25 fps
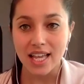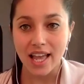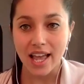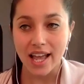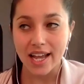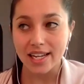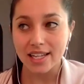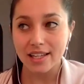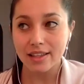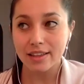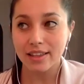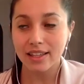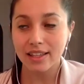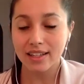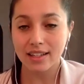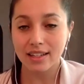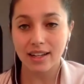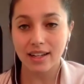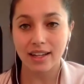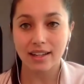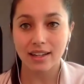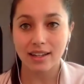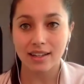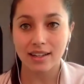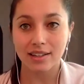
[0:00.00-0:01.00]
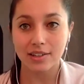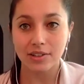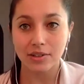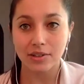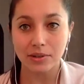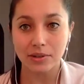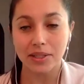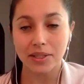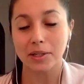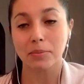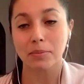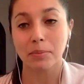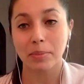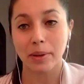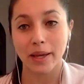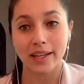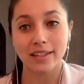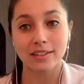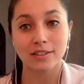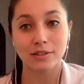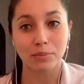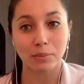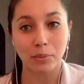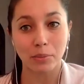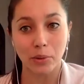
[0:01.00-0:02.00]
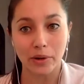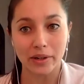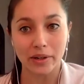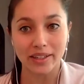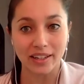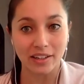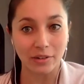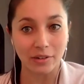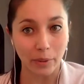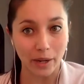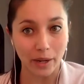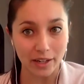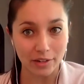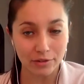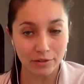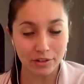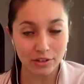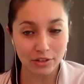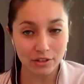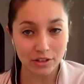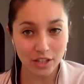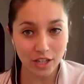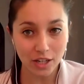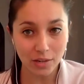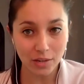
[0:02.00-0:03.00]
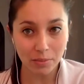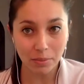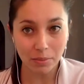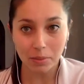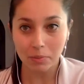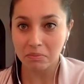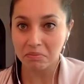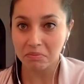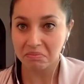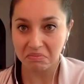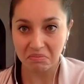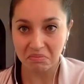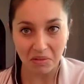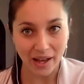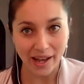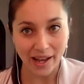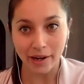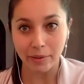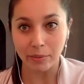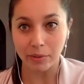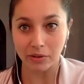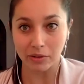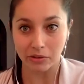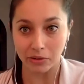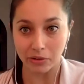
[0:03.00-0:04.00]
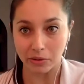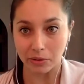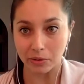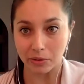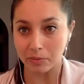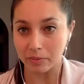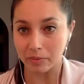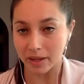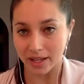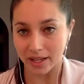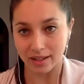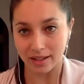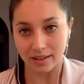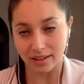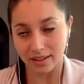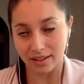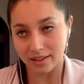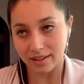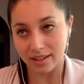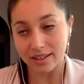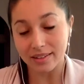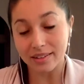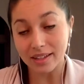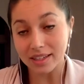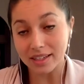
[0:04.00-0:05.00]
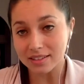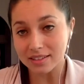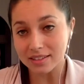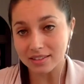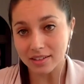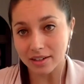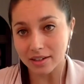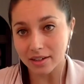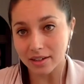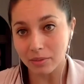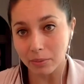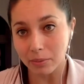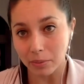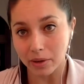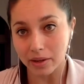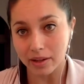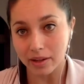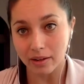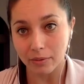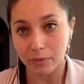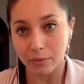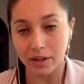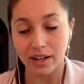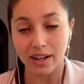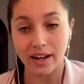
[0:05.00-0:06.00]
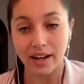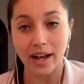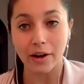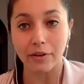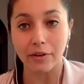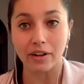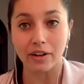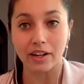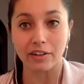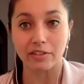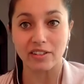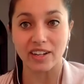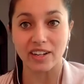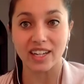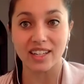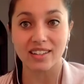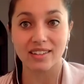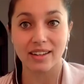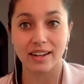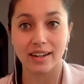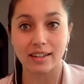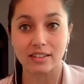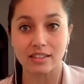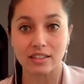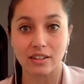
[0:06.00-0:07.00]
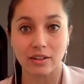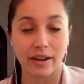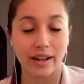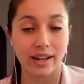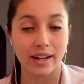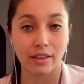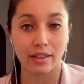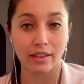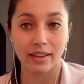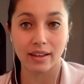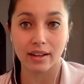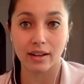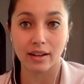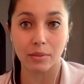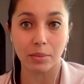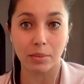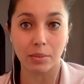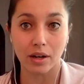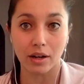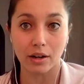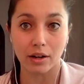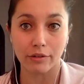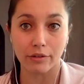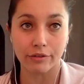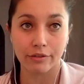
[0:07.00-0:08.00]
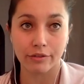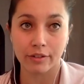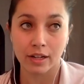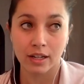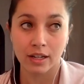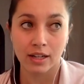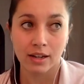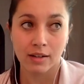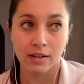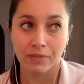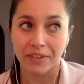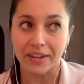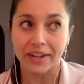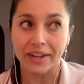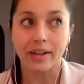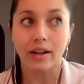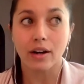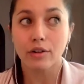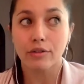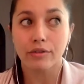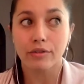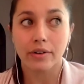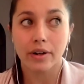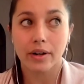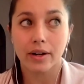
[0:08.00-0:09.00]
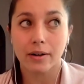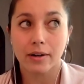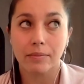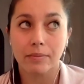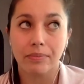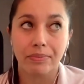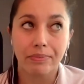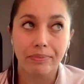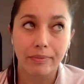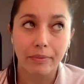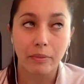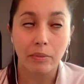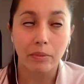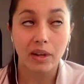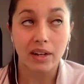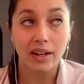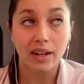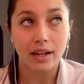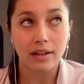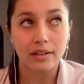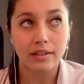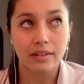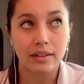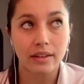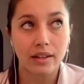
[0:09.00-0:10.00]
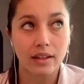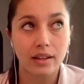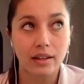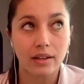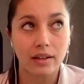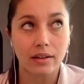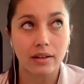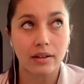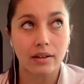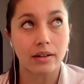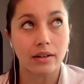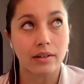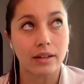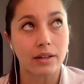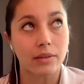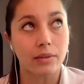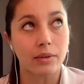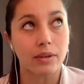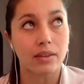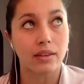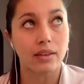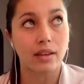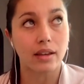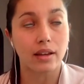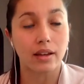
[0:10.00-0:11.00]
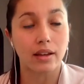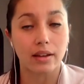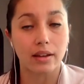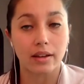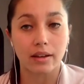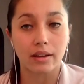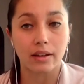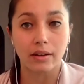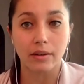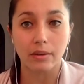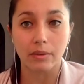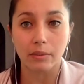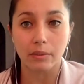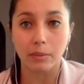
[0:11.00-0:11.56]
anything that I can do that pays more than the waitress job, I will do. And indeed, I started working with an hourly rate there. So anything above, like over, without the, or like with the